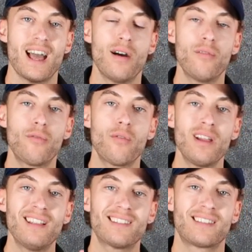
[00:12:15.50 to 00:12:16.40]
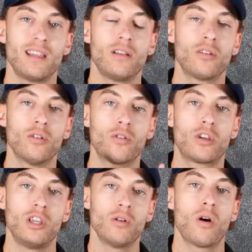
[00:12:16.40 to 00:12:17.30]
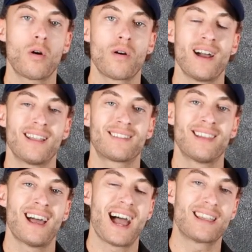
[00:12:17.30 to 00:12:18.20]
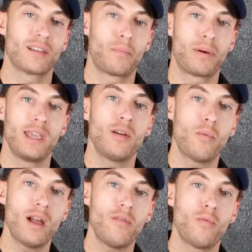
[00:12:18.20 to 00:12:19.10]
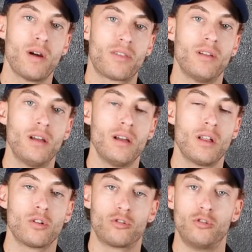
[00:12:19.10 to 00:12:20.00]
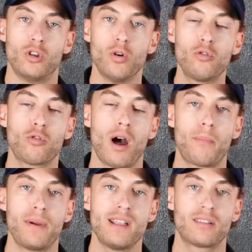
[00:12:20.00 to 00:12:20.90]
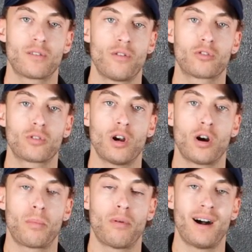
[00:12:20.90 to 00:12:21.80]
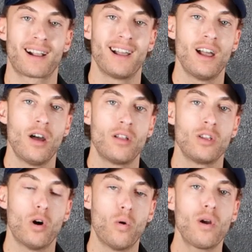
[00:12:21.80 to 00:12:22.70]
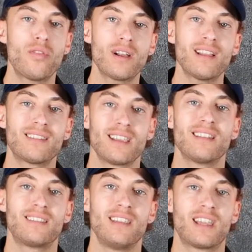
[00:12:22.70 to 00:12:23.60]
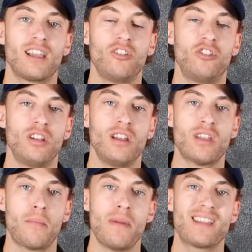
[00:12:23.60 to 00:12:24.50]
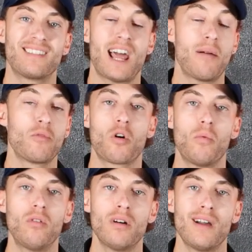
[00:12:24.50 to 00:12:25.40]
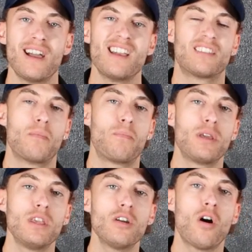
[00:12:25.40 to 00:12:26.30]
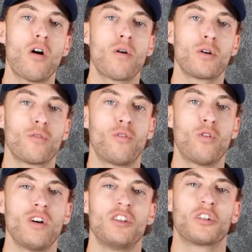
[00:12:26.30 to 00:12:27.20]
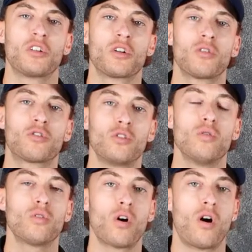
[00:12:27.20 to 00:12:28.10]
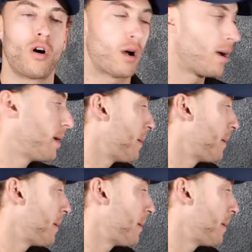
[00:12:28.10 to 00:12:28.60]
Every single QRS has a P wave with it. There's no drop beats in a first degree heart block. The only thing I see in this EKG that makes it abnormal is the PR interval is a little too long.